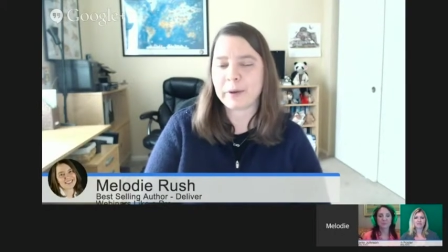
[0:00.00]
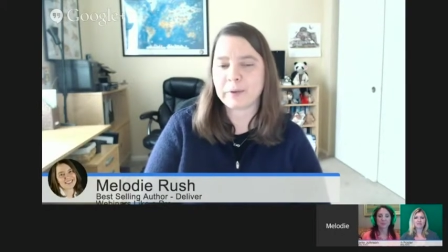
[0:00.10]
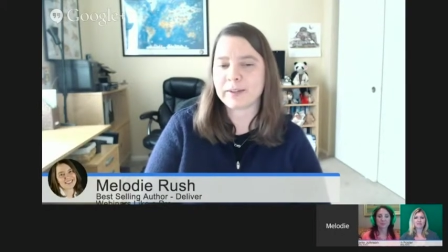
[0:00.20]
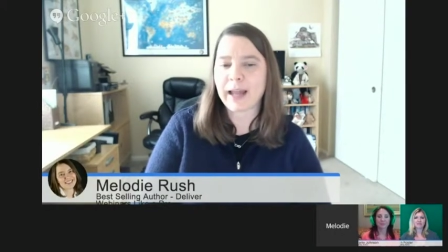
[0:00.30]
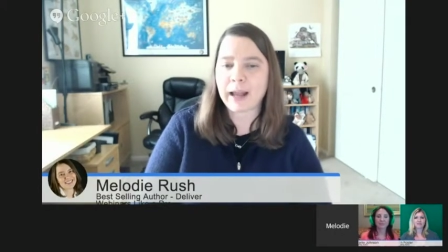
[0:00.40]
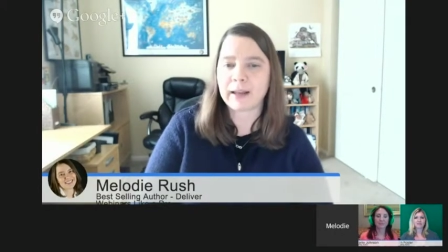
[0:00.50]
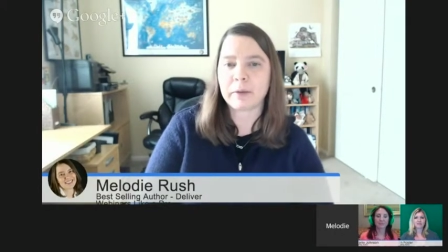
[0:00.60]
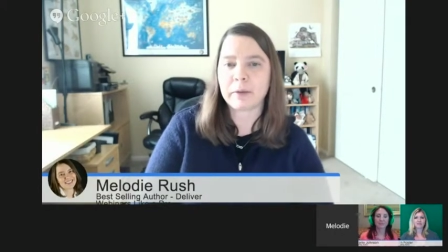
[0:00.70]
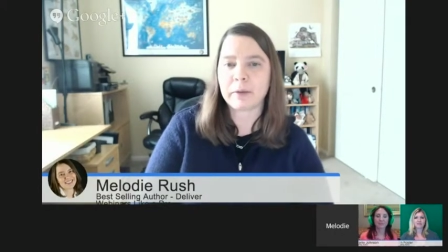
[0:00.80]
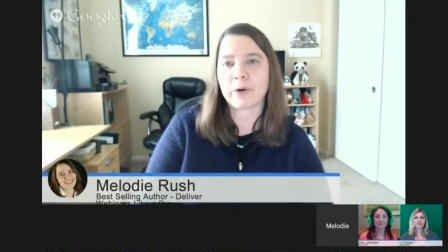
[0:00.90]
It was an
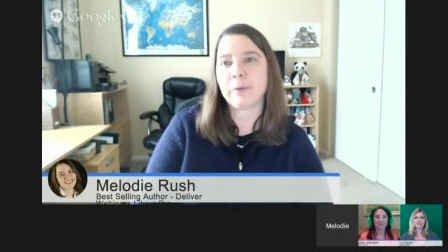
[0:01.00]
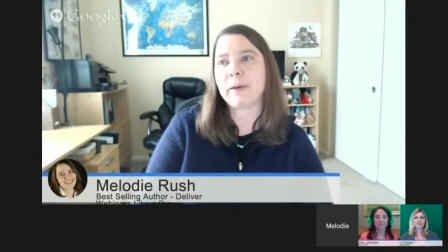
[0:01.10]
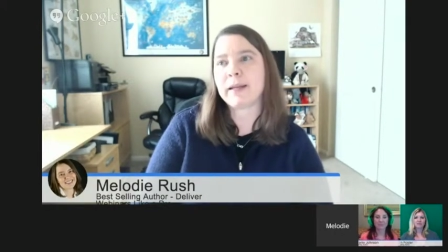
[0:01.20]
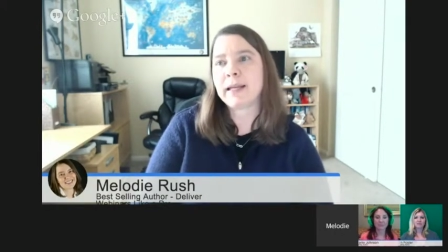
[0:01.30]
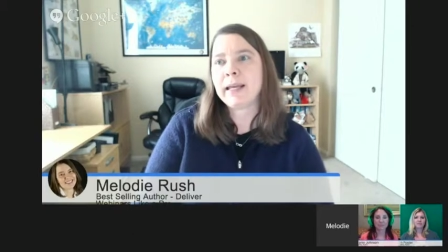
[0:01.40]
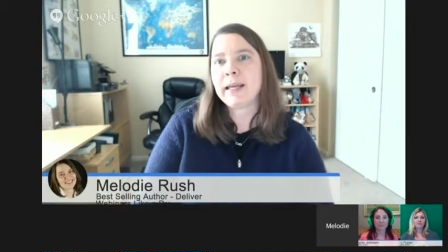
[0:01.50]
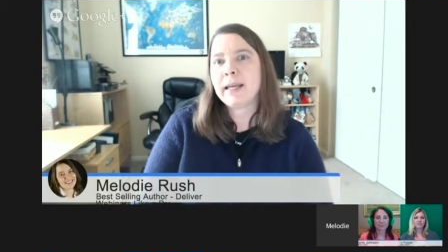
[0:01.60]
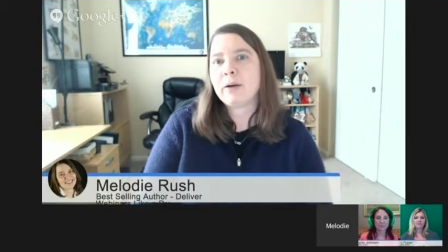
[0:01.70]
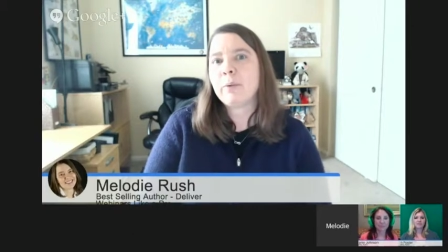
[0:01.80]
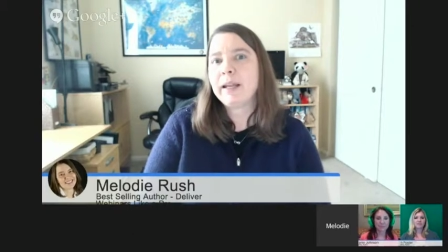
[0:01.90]
academic group, and
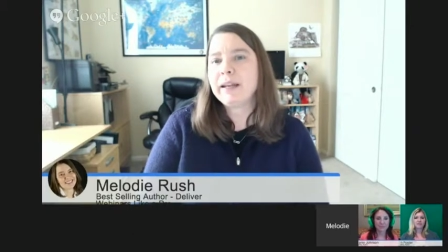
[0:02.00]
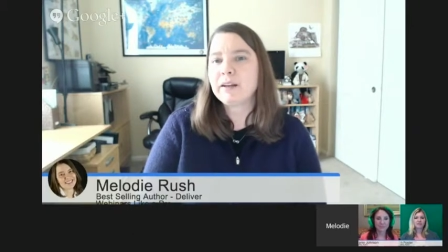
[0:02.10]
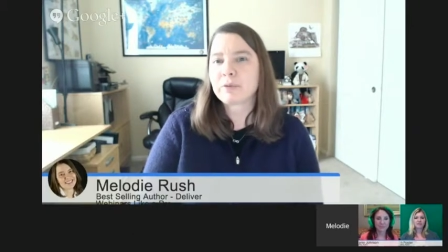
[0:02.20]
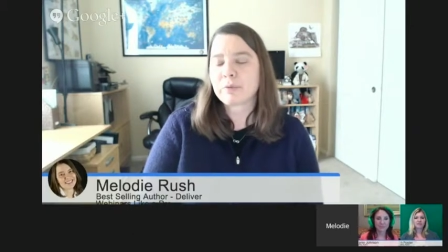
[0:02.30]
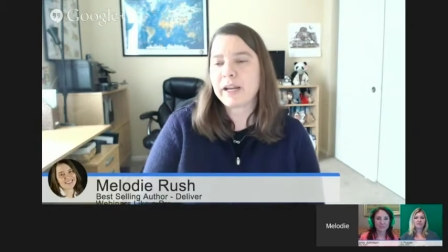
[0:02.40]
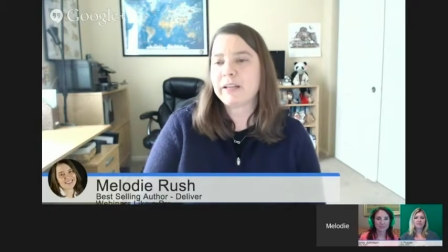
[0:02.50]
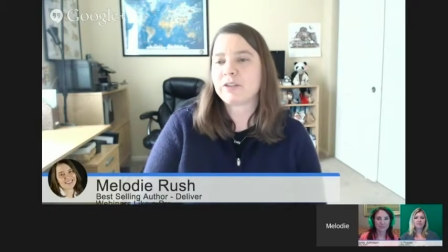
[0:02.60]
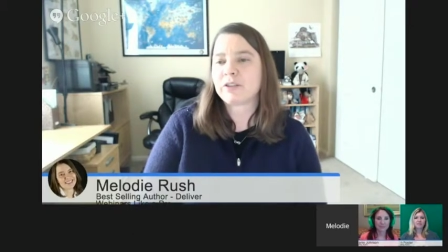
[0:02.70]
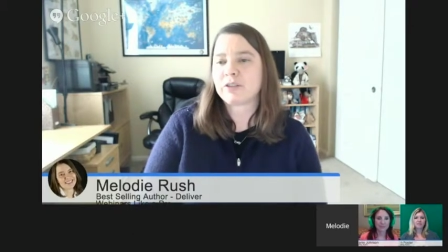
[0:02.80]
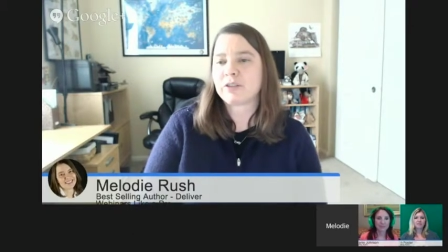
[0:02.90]
we needed to
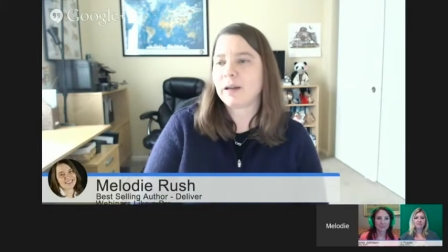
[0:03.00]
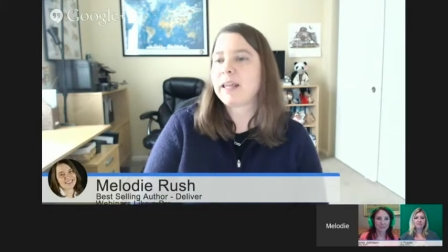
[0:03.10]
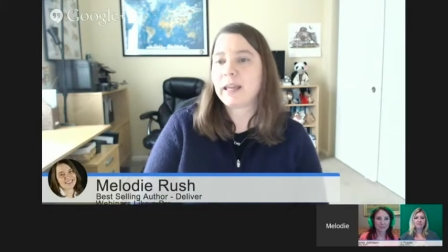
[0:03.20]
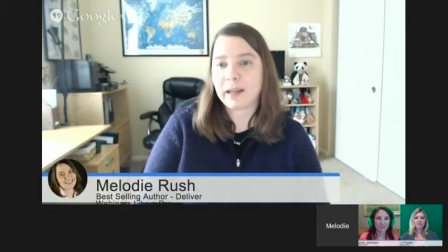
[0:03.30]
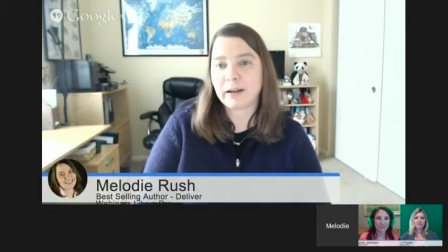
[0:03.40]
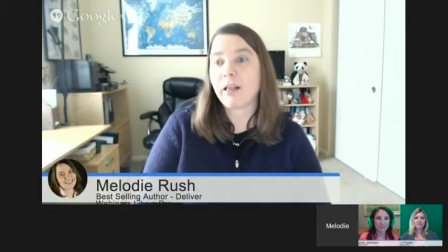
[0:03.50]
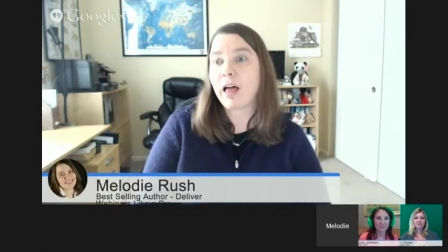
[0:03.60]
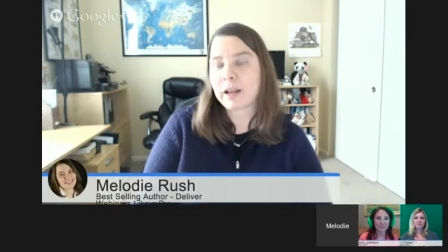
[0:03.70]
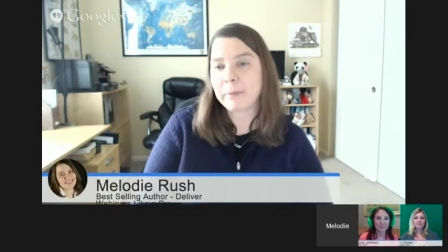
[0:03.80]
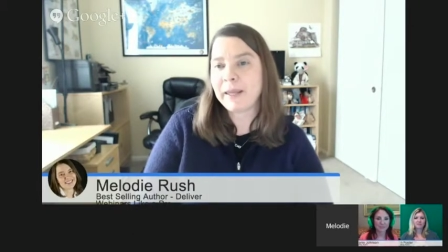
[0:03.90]
reach, again, a
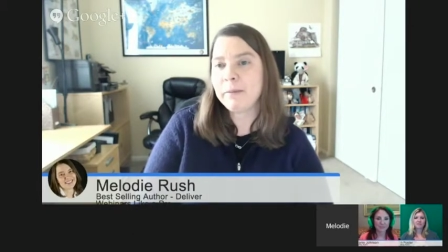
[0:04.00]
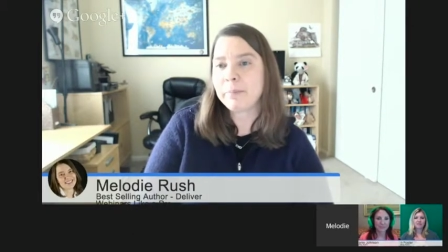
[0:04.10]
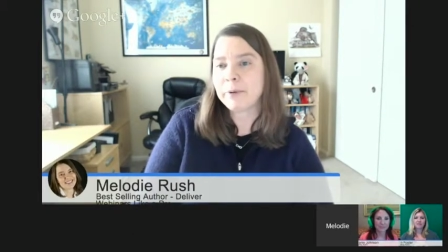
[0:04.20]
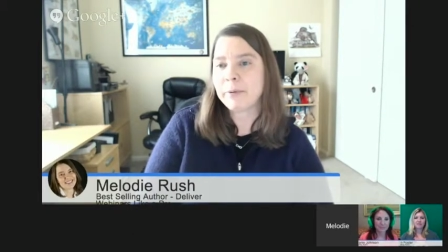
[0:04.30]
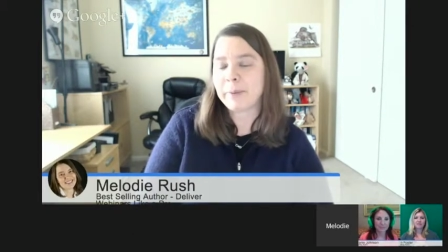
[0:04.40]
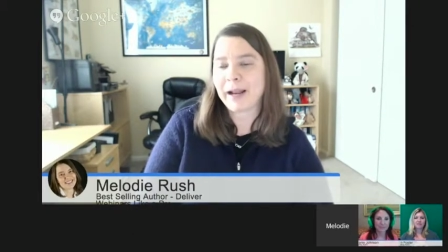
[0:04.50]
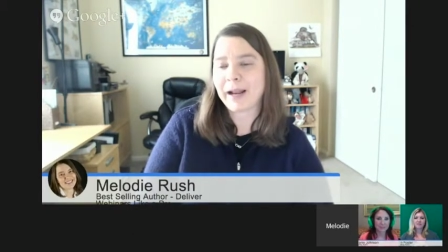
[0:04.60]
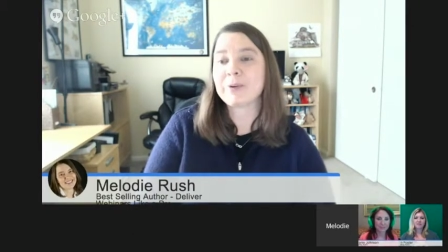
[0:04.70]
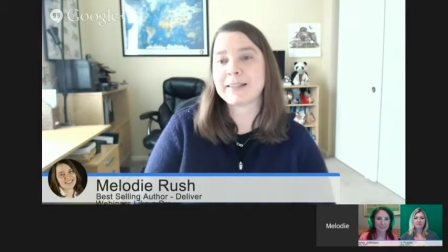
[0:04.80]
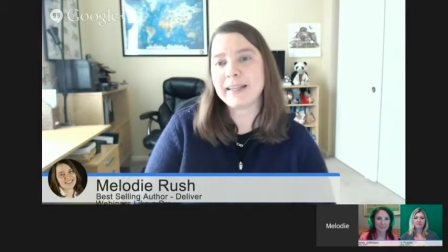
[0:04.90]
lot of people, but I
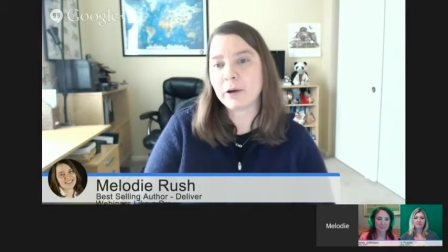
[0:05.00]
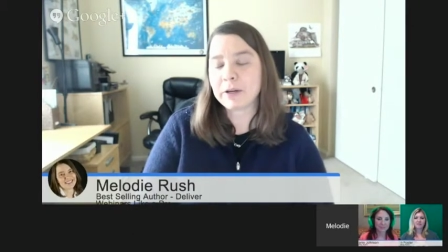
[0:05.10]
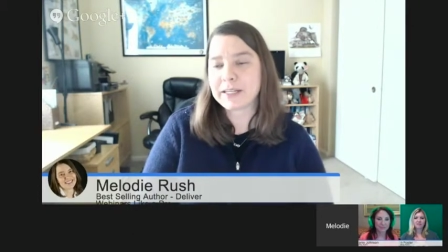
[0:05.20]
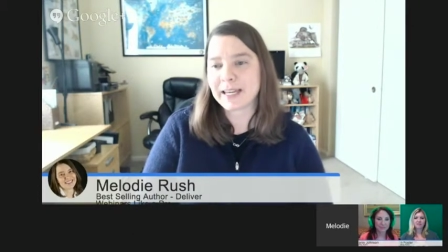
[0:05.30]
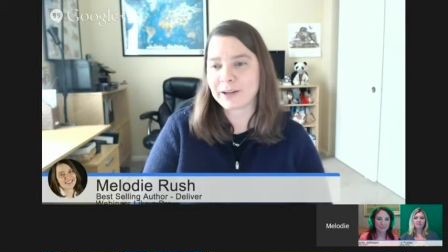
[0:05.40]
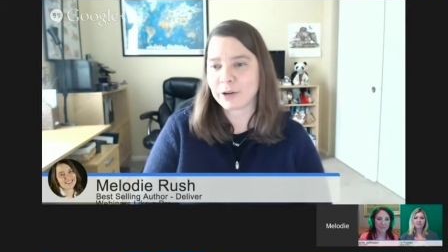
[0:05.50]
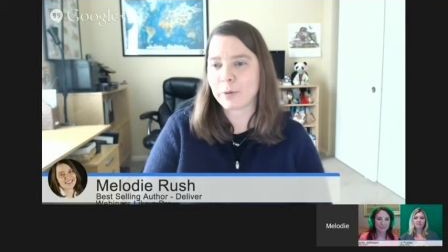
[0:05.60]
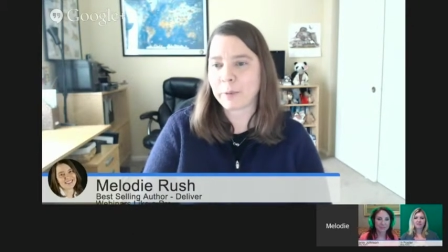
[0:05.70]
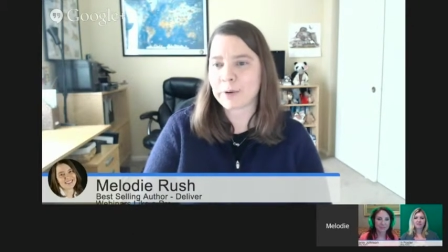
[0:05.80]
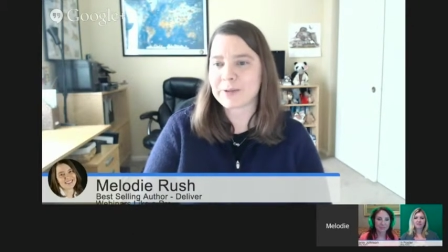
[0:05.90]
was the only technical
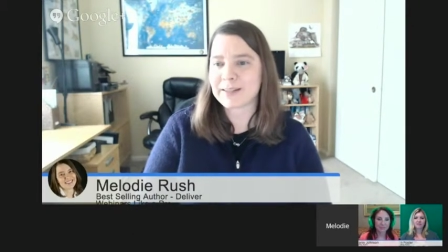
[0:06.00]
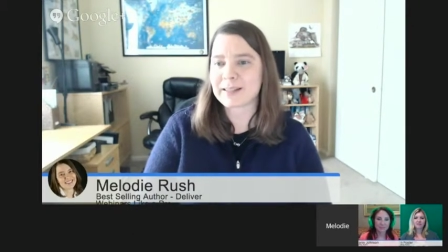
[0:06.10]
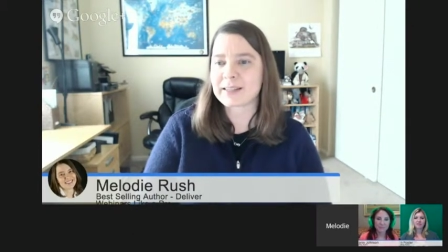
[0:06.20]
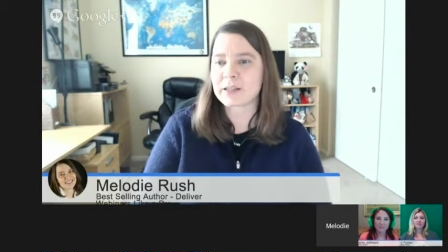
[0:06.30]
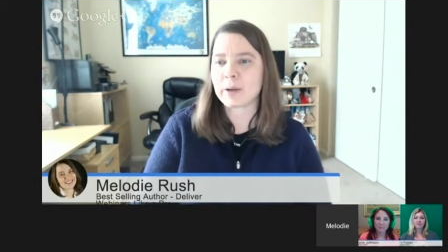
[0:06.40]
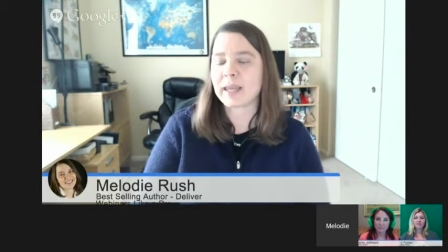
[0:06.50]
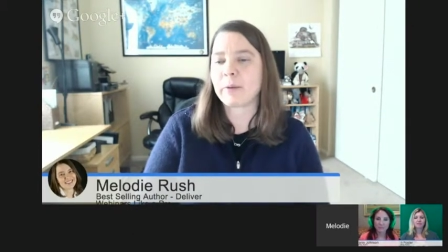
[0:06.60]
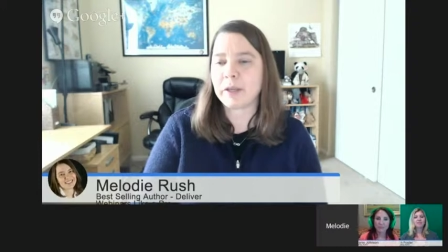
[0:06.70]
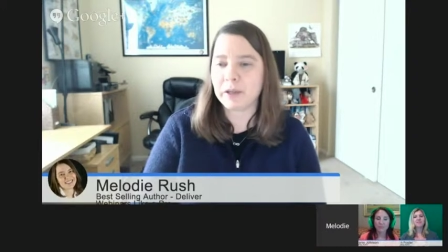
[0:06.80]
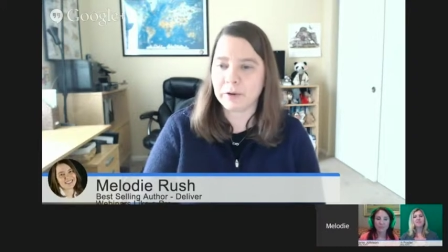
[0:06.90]
person. So
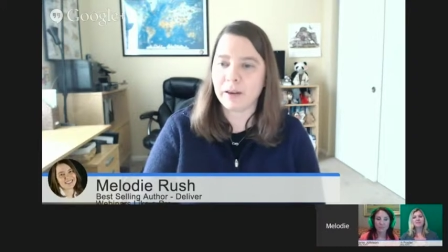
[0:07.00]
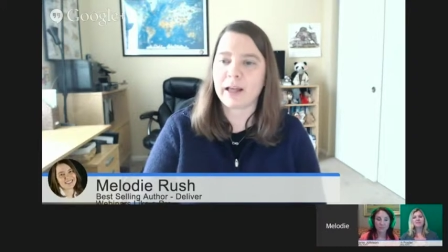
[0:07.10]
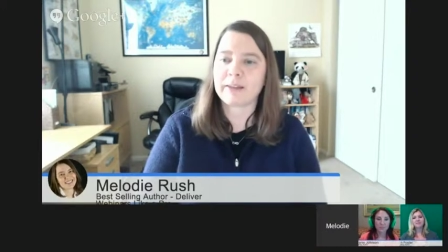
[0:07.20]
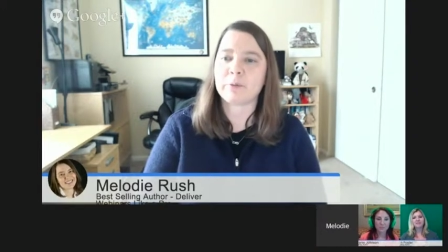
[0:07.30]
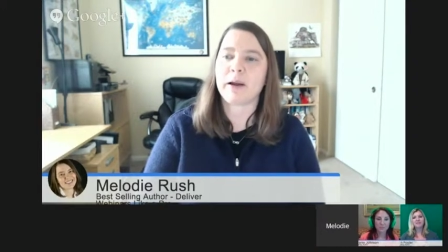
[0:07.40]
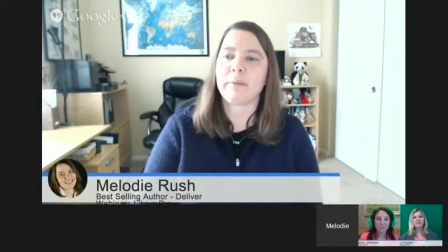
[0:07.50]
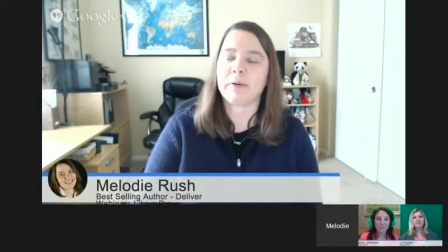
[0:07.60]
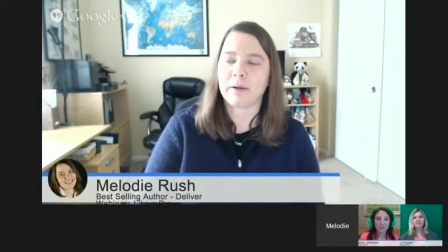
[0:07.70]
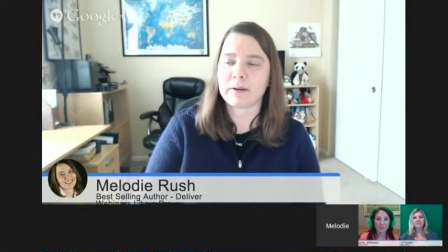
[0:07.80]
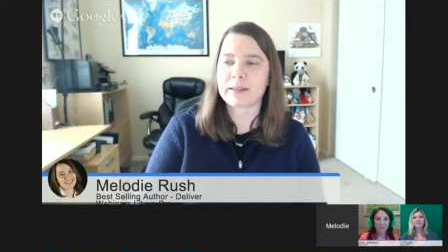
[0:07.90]
again, we utilized
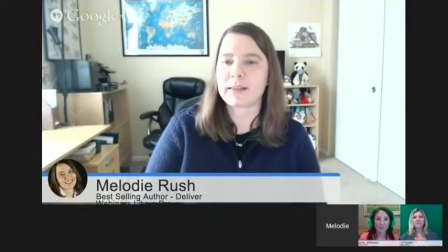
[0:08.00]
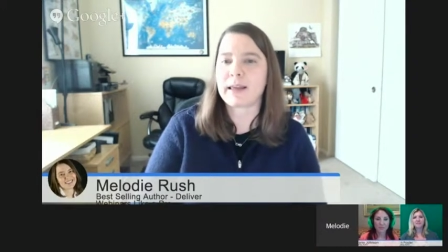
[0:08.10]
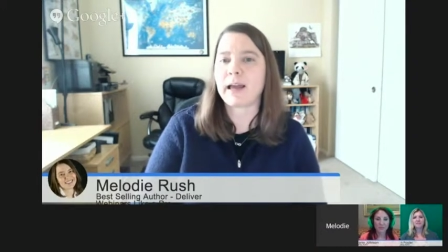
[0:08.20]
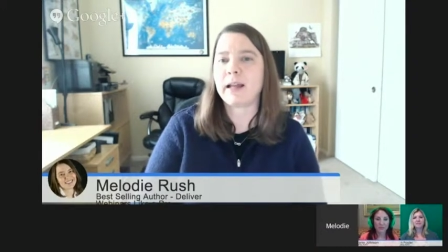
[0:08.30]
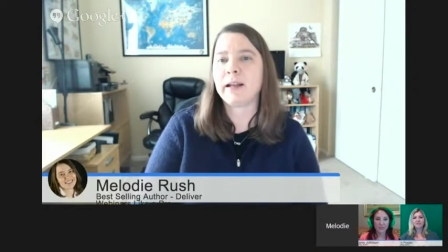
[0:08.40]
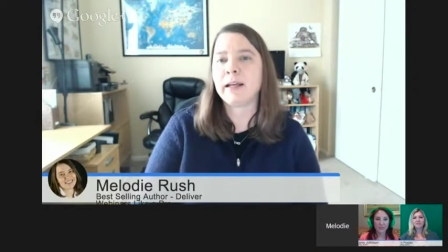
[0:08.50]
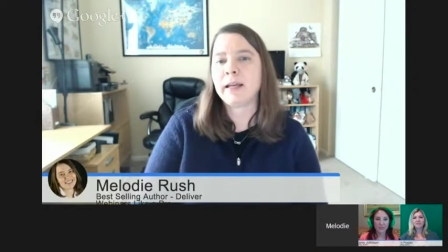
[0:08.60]
webinars and that,